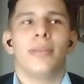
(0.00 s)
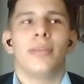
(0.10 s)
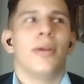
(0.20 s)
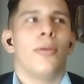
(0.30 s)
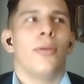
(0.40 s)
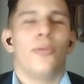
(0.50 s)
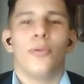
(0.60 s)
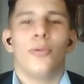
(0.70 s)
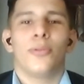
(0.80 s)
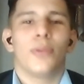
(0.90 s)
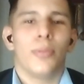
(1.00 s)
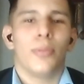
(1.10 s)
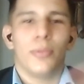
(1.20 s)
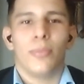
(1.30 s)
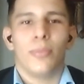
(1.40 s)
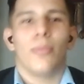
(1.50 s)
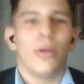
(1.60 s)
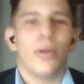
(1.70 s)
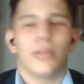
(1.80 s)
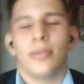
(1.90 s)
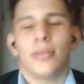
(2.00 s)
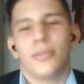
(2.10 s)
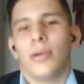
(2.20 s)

wait through some months,